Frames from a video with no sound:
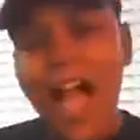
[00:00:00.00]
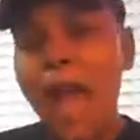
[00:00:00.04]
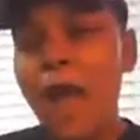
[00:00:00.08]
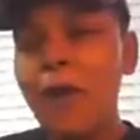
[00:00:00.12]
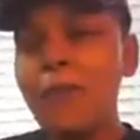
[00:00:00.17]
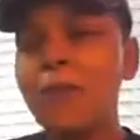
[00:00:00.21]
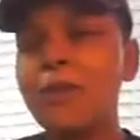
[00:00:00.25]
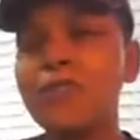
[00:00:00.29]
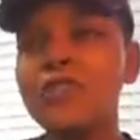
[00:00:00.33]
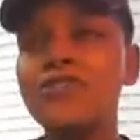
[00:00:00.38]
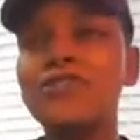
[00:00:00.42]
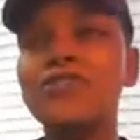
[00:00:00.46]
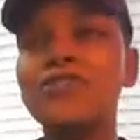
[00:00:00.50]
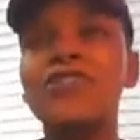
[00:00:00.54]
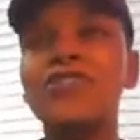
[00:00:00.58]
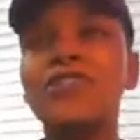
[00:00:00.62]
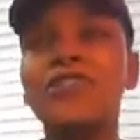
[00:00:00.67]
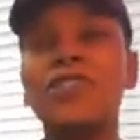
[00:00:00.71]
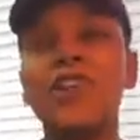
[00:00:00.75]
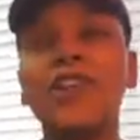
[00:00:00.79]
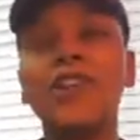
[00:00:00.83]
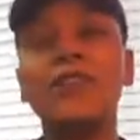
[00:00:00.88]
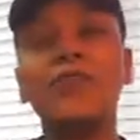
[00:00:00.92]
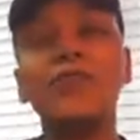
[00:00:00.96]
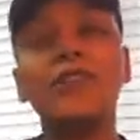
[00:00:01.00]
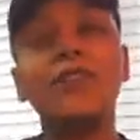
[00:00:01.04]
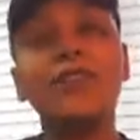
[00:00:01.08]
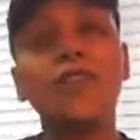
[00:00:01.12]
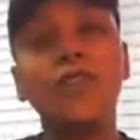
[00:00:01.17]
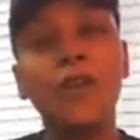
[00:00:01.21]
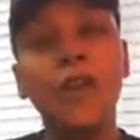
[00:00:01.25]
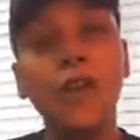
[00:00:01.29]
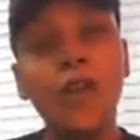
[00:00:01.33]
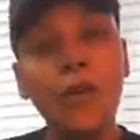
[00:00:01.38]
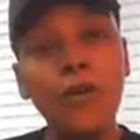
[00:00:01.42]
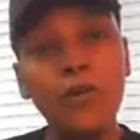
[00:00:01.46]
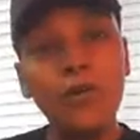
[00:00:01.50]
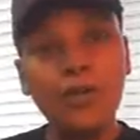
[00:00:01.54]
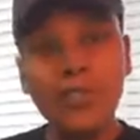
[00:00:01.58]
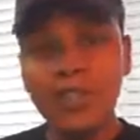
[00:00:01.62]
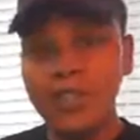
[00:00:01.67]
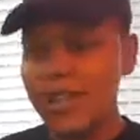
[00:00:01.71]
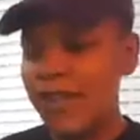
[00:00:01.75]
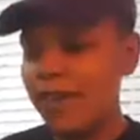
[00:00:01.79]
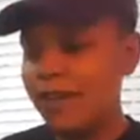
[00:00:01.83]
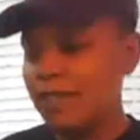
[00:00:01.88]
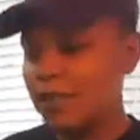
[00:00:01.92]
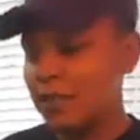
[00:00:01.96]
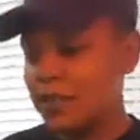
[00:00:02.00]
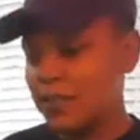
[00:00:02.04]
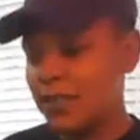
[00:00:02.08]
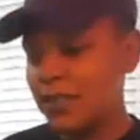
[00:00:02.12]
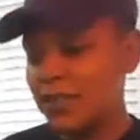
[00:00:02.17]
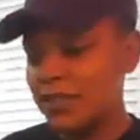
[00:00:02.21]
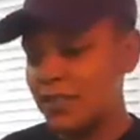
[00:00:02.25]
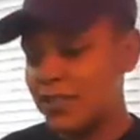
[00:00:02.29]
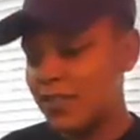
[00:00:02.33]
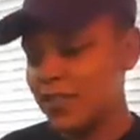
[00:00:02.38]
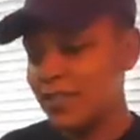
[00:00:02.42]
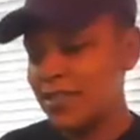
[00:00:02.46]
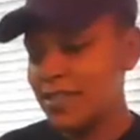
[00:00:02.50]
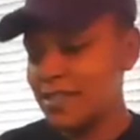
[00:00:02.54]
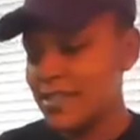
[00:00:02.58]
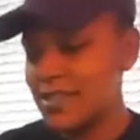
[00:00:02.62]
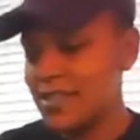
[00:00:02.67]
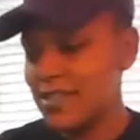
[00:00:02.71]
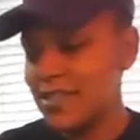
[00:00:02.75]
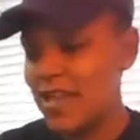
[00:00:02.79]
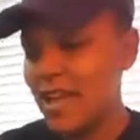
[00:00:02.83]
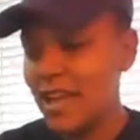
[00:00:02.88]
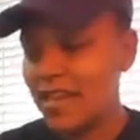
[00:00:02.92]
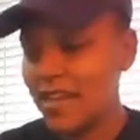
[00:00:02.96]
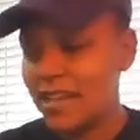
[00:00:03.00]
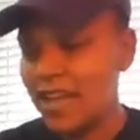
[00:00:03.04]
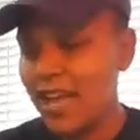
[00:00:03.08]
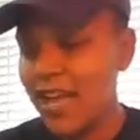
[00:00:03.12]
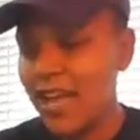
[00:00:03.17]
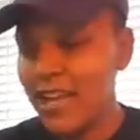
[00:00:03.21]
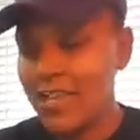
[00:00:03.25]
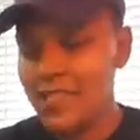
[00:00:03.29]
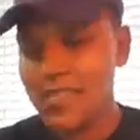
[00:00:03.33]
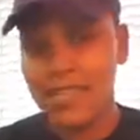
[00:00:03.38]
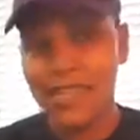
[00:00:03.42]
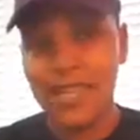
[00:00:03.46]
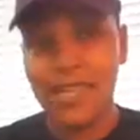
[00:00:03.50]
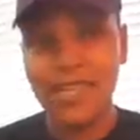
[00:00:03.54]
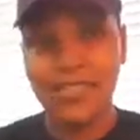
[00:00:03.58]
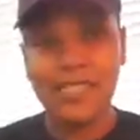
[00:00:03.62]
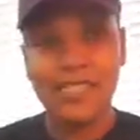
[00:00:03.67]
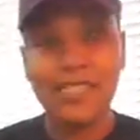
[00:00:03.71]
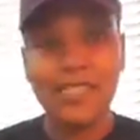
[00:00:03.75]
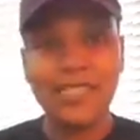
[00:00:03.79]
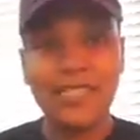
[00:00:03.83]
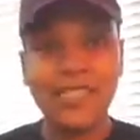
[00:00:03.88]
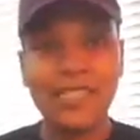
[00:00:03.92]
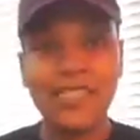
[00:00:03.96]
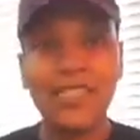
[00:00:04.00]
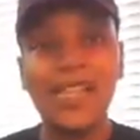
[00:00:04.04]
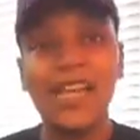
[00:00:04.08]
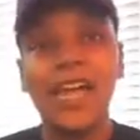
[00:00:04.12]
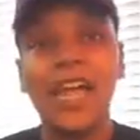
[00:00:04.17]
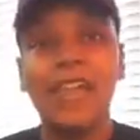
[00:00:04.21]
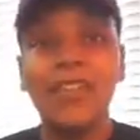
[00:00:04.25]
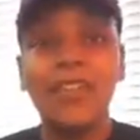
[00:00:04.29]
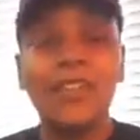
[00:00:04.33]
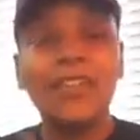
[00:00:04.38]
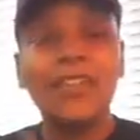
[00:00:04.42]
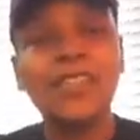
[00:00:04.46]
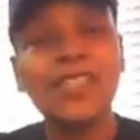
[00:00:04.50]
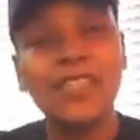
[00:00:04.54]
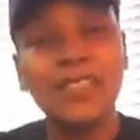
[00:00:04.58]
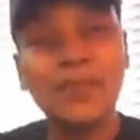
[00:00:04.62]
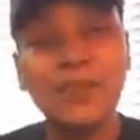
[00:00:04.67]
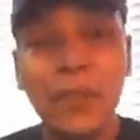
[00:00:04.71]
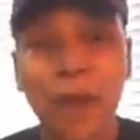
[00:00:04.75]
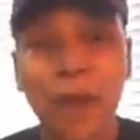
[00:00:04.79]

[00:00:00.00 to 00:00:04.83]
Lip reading: I want you to share for your own accountability. This is not a contest. Listen, this is